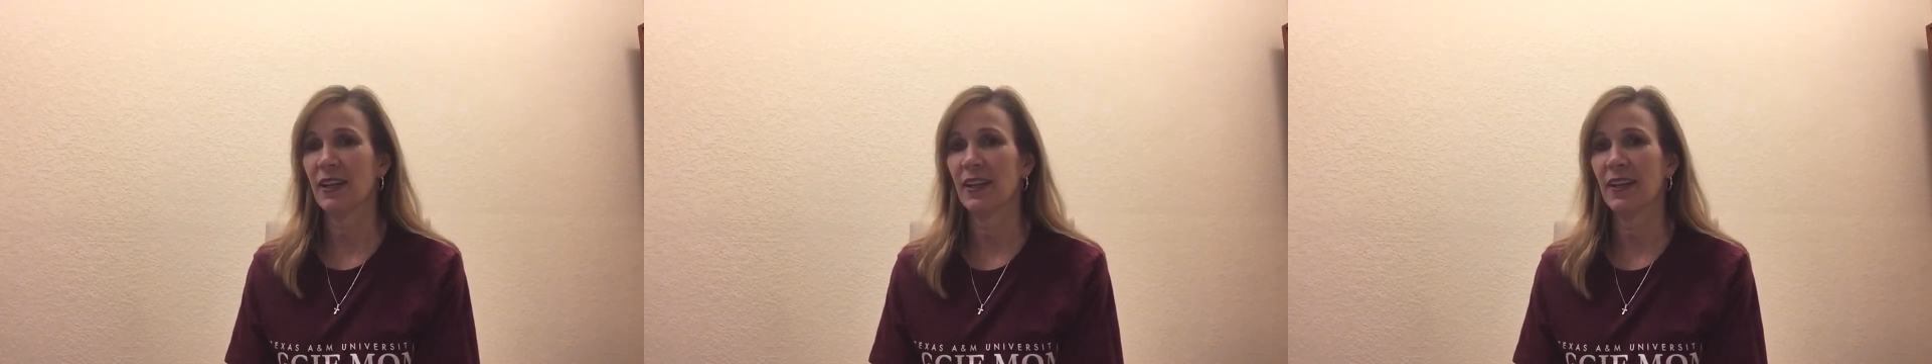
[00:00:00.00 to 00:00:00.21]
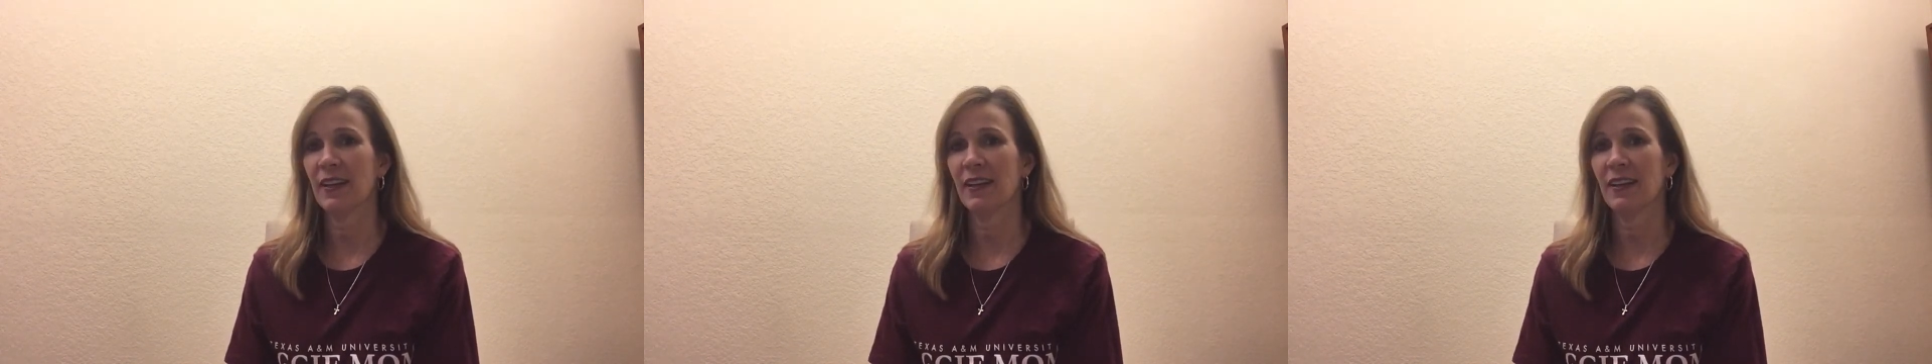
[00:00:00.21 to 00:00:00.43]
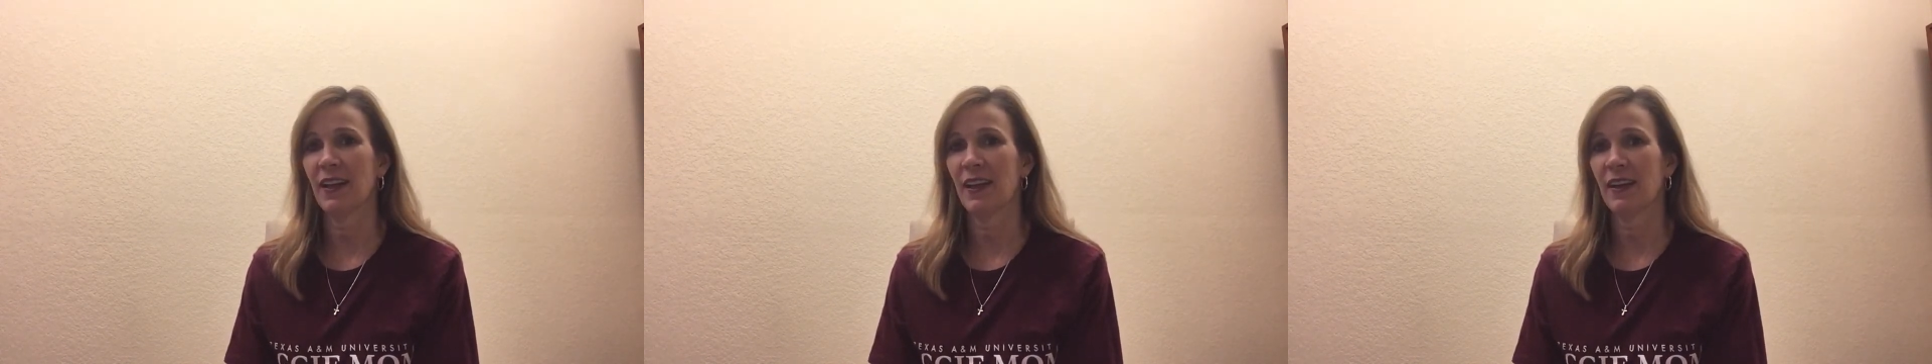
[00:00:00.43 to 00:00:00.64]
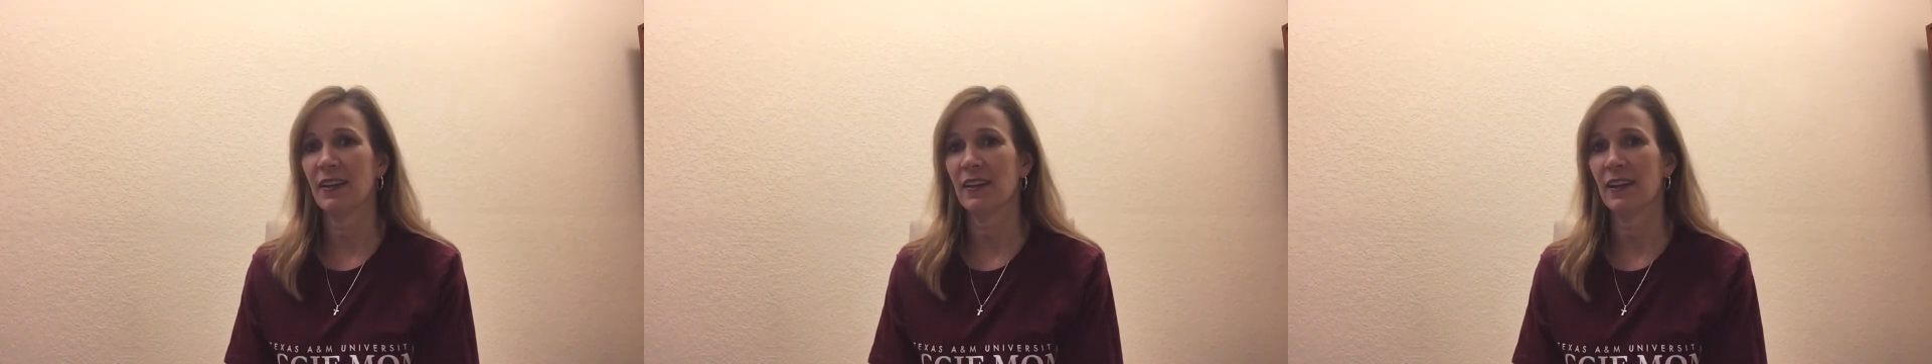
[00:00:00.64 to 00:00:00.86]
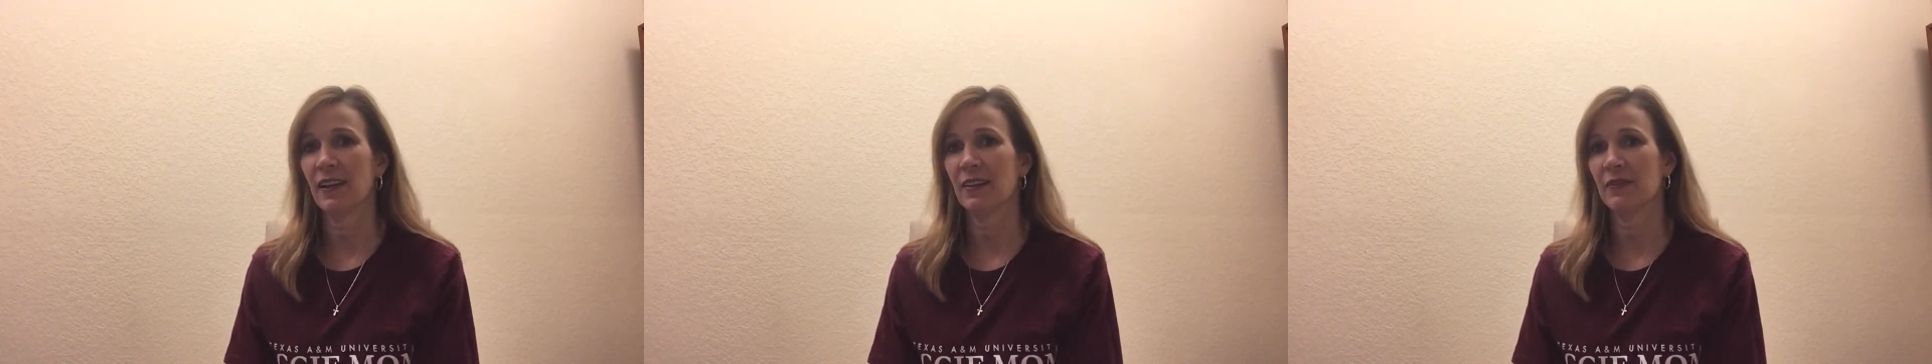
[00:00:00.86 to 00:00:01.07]
and I
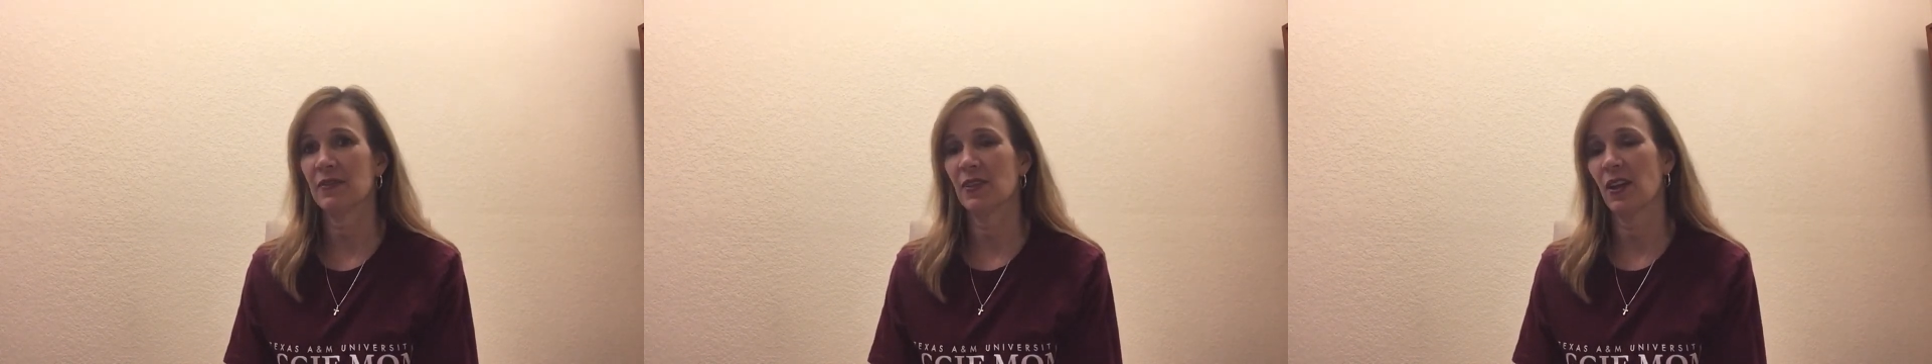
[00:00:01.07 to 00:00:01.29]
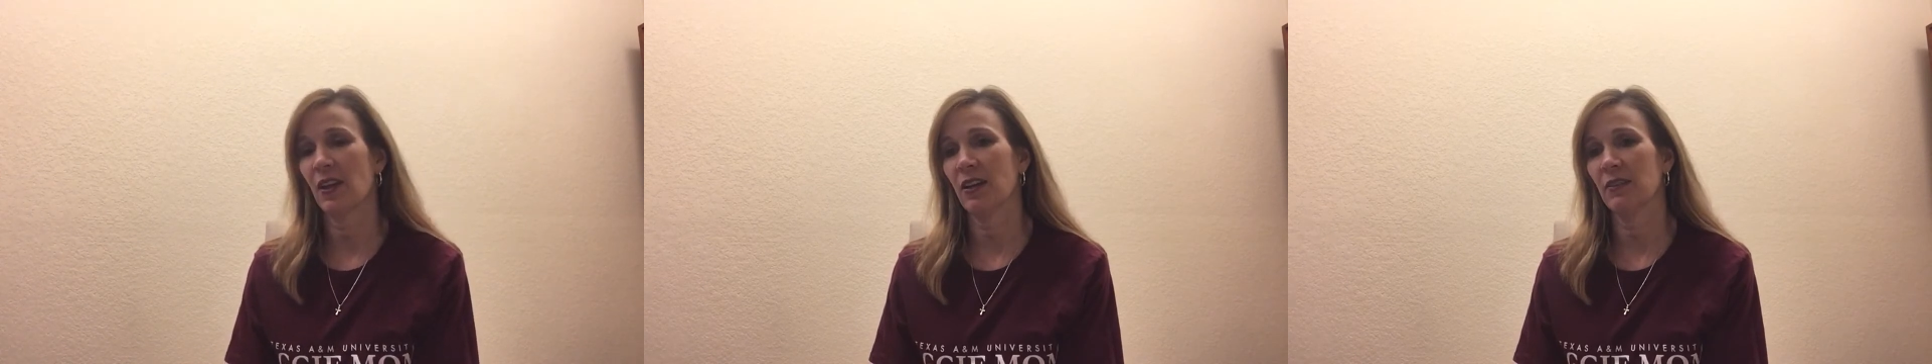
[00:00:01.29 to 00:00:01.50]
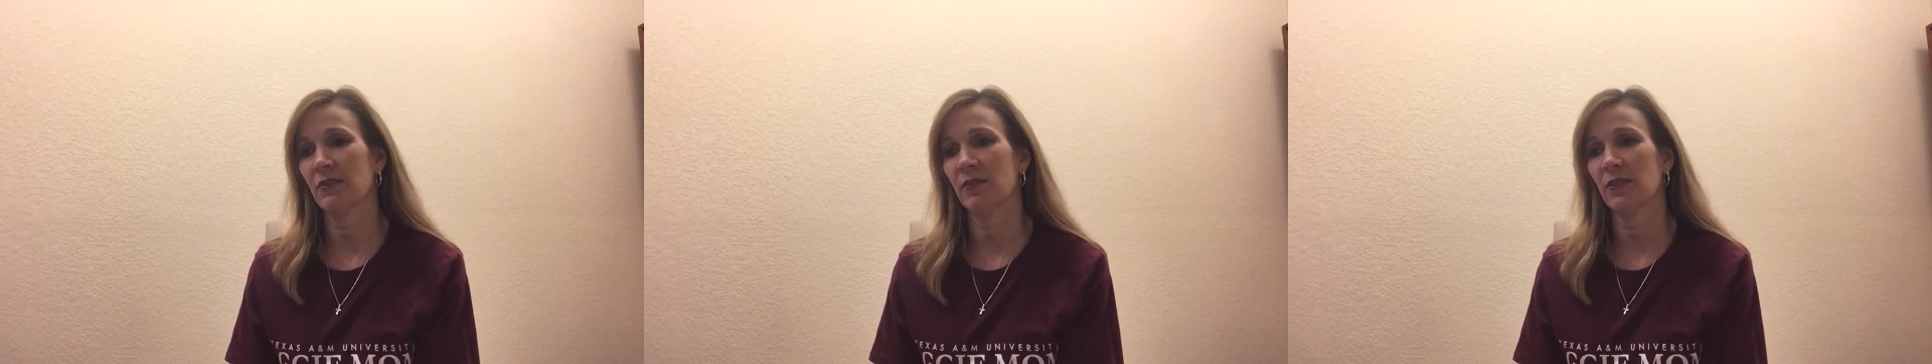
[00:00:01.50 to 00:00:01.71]
have taught